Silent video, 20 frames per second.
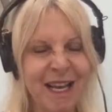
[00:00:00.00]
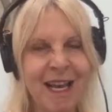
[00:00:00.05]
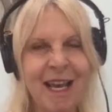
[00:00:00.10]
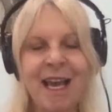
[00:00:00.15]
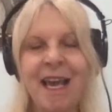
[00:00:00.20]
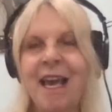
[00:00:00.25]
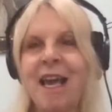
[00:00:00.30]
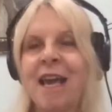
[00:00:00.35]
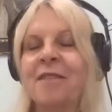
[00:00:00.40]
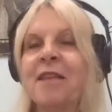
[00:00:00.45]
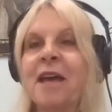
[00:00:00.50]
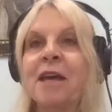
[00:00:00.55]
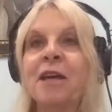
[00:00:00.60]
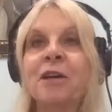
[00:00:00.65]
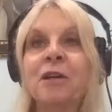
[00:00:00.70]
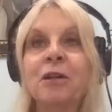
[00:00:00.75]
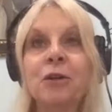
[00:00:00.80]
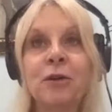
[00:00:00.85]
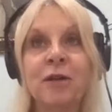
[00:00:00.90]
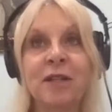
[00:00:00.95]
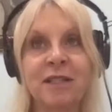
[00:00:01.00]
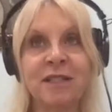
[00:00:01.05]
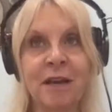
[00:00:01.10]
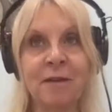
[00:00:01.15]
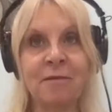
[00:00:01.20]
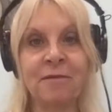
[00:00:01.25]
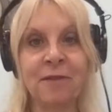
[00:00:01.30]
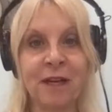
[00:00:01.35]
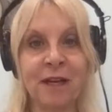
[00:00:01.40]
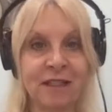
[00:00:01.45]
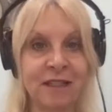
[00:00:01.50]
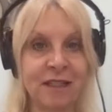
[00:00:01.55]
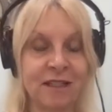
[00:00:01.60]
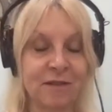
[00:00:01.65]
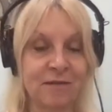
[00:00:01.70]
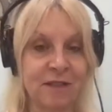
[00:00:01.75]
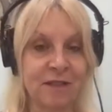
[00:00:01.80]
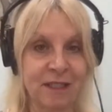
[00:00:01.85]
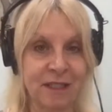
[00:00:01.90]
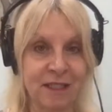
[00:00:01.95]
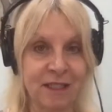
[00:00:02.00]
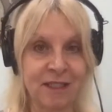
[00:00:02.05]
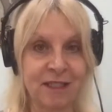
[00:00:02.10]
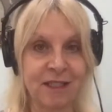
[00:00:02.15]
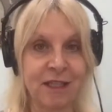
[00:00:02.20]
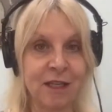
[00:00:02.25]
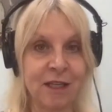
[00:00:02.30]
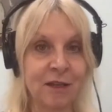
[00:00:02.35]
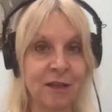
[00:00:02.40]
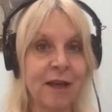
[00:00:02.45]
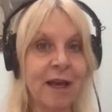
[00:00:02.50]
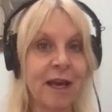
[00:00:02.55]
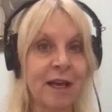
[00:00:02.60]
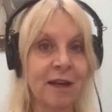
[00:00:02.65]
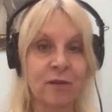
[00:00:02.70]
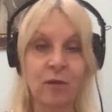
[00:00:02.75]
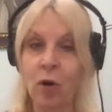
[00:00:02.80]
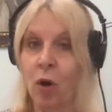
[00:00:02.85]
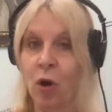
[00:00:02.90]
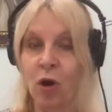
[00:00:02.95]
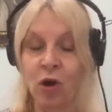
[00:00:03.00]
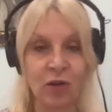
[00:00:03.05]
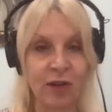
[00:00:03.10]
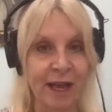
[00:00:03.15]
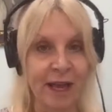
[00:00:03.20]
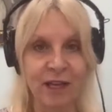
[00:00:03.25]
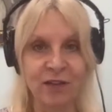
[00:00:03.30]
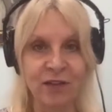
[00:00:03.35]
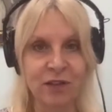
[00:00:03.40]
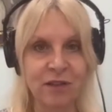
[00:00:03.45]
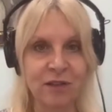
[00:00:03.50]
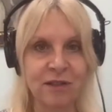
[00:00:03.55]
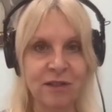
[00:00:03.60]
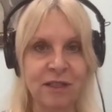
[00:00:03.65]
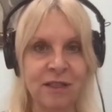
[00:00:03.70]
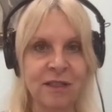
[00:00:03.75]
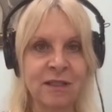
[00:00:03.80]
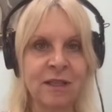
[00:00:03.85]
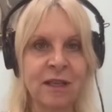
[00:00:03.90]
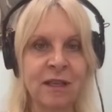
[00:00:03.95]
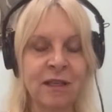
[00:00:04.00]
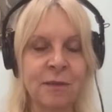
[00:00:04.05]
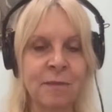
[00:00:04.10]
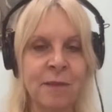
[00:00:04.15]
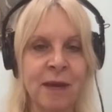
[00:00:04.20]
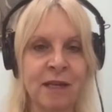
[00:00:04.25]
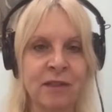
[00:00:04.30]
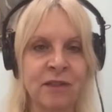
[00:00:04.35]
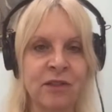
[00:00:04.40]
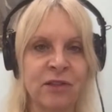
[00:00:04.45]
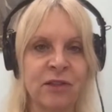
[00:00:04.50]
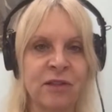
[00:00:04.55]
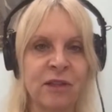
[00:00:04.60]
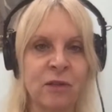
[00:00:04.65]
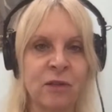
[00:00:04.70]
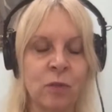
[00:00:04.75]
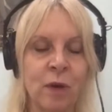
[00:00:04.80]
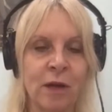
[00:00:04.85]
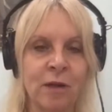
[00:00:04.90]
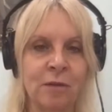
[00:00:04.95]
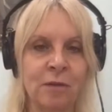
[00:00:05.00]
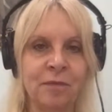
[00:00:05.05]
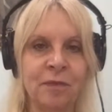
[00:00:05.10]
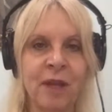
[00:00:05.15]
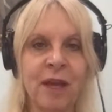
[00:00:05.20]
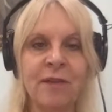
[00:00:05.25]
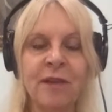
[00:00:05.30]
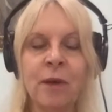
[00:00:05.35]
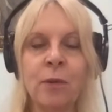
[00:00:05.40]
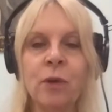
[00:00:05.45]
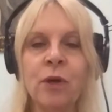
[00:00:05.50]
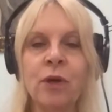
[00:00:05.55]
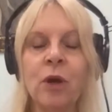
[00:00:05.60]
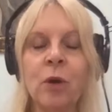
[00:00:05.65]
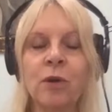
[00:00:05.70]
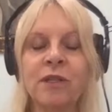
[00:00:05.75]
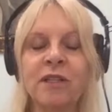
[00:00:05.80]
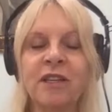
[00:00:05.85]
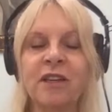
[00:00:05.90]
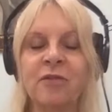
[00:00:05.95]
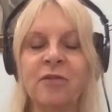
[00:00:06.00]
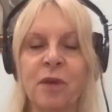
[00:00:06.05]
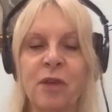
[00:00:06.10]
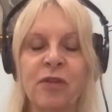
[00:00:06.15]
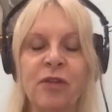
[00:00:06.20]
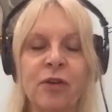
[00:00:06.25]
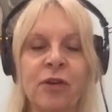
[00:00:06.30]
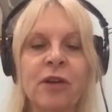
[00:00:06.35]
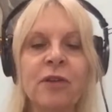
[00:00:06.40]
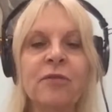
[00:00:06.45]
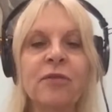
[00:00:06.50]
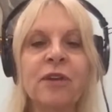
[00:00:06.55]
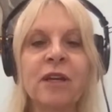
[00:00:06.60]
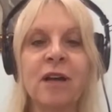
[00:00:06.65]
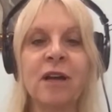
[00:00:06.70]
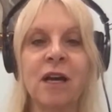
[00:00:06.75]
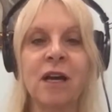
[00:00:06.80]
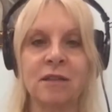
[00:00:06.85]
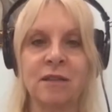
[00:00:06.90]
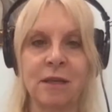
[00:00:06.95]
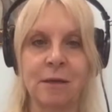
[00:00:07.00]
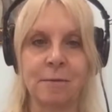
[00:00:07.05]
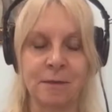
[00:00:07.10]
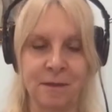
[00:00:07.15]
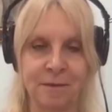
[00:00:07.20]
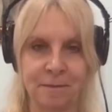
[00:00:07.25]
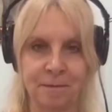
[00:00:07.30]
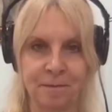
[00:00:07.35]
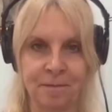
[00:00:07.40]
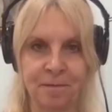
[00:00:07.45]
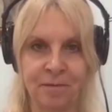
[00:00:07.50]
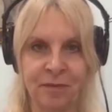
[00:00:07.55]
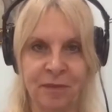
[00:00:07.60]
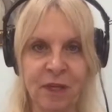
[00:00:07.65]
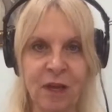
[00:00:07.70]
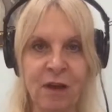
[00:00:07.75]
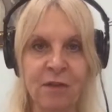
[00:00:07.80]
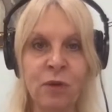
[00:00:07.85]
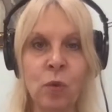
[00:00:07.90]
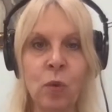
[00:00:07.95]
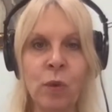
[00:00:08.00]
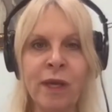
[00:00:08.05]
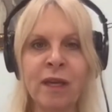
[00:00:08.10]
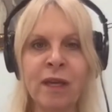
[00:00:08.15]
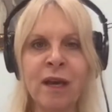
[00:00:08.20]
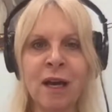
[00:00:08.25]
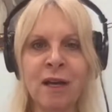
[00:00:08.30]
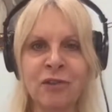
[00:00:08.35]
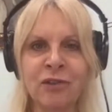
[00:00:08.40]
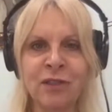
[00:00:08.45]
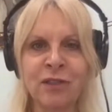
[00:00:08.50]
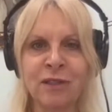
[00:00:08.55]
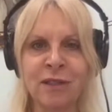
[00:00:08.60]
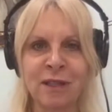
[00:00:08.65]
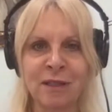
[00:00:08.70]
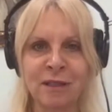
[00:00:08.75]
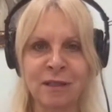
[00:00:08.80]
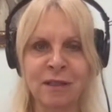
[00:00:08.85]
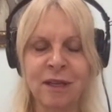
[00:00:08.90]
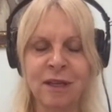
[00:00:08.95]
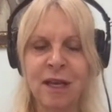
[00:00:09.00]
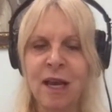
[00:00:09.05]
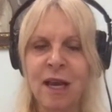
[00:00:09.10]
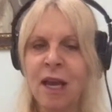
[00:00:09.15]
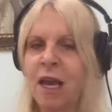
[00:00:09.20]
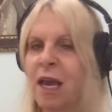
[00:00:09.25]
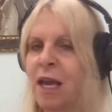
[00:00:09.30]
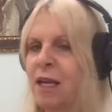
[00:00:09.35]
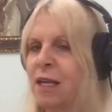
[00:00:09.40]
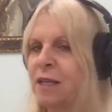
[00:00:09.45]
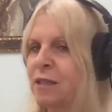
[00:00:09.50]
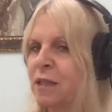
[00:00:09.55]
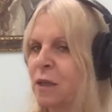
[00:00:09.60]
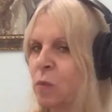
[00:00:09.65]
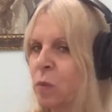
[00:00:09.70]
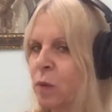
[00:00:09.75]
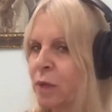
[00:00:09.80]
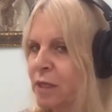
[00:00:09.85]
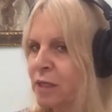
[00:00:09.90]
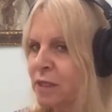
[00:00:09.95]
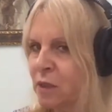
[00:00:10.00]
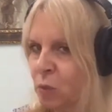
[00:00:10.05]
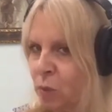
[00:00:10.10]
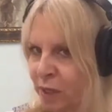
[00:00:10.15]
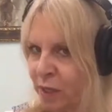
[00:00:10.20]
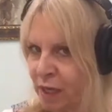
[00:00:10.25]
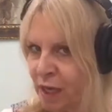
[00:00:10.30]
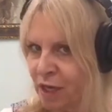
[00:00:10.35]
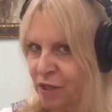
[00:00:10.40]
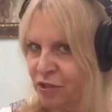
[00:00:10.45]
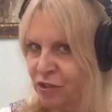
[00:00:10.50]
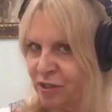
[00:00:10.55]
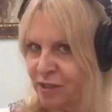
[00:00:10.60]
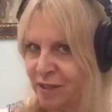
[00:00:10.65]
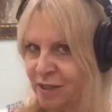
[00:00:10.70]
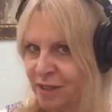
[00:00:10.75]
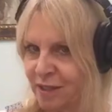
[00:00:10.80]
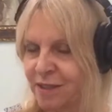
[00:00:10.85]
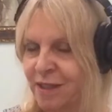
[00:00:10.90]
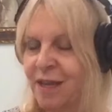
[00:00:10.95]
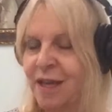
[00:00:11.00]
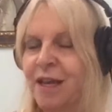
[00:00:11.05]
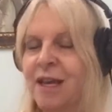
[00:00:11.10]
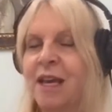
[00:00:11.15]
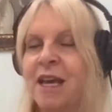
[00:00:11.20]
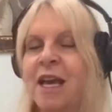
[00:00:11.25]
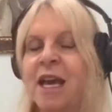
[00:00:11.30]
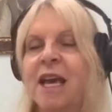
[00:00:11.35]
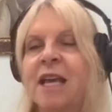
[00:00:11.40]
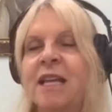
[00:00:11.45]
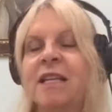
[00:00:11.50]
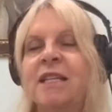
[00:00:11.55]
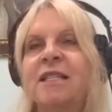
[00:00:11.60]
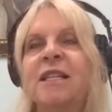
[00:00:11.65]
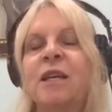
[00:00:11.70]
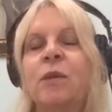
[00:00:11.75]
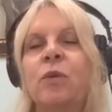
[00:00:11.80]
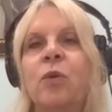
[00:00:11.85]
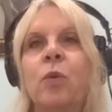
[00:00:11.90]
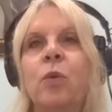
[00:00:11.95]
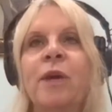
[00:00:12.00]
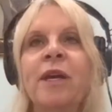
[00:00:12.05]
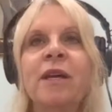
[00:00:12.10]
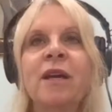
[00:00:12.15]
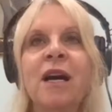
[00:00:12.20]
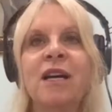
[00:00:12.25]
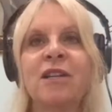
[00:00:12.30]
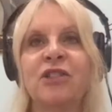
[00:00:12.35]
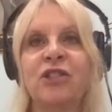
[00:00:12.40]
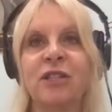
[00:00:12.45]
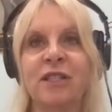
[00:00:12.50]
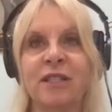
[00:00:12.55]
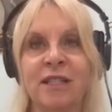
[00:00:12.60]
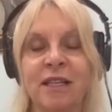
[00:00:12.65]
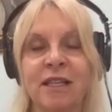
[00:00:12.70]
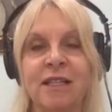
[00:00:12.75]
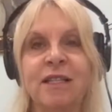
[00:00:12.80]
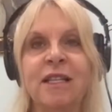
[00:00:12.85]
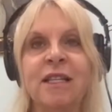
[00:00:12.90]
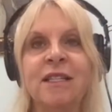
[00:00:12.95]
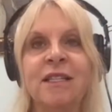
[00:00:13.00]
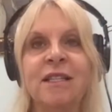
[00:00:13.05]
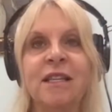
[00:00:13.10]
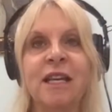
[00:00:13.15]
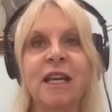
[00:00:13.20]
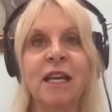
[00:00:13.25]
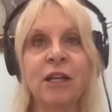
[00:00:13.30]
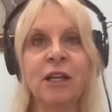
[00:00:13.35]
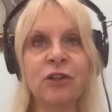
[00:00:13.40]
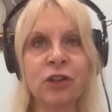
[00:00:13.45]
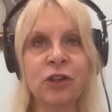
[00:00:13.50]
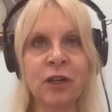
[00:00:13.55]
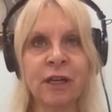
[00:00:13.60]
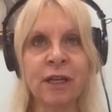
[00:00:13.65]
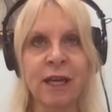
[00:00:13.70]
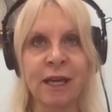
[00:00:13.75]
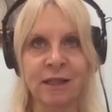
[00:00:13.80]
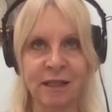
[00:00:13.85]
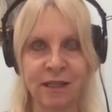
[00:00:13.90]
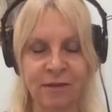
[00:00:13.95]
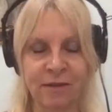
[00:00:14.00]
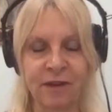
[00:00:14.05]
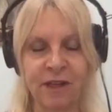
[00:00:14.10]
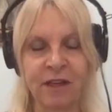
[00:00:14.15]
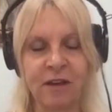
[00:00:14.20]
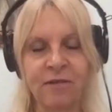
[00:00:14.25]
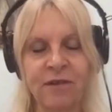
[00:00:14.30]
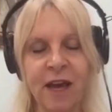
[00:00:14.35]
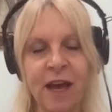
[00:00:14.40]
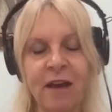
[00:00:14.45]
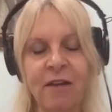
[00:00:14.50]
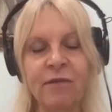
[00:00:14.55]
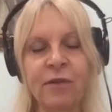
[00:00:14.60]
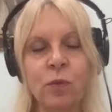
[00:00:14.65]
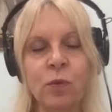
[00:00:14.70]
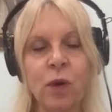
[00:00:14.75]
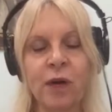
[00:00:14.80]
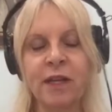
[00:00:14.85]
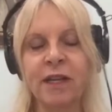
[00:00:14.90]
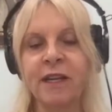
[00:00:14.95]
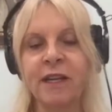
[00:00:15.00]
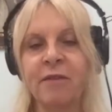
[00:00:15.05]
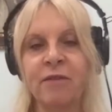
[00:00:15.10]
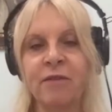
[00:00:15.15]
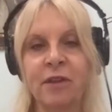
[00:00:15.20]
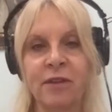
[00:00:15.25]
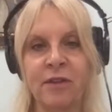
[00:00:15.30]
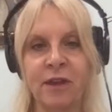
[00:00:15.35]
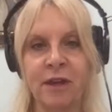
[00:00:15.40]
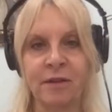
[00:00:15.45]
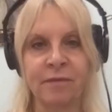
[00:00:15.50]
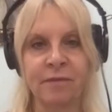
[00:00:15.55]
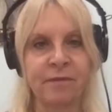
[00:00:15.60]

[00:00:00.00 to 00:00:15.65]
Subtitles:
And they included St. Francis of Assisi and all angels and ascended masters as well. And they were going to give me 33 concepts of the We Consciousness. And I said, what is the We Consciousness? And he said, the We Consciousness is the interconnectivity of everyone and everything,